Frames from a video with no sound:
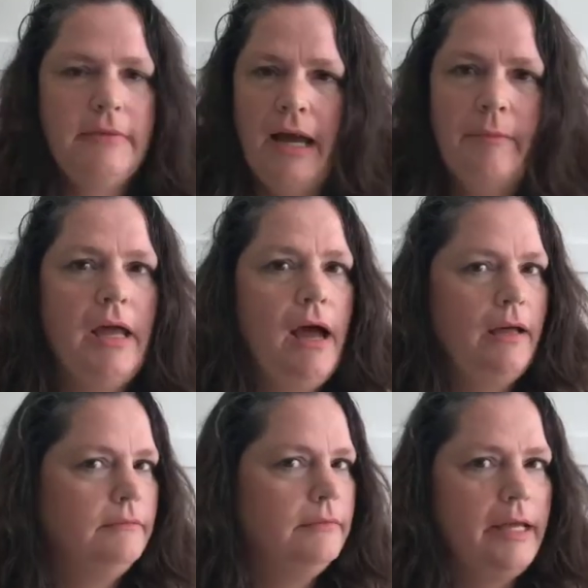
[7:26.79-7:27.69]
I'm
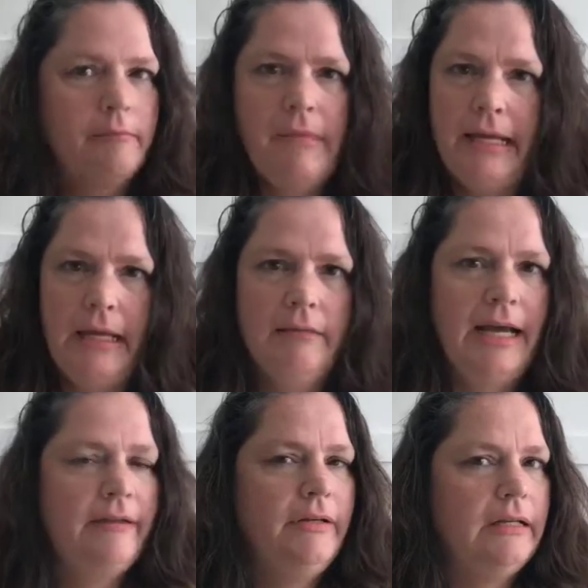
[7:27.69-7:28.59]
not like making
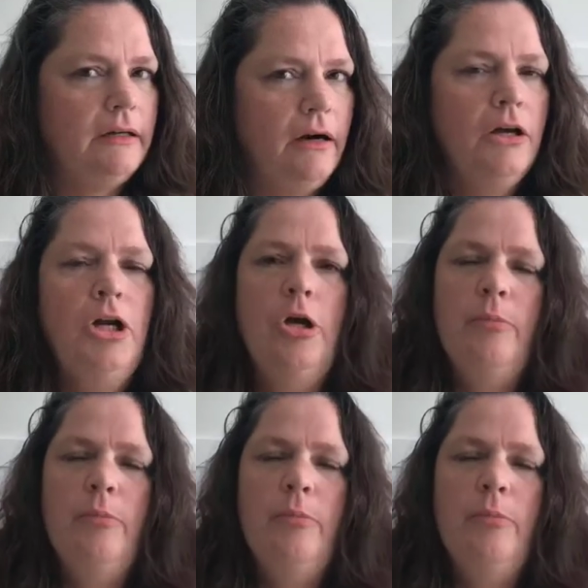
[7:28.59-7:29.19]
light of it at all,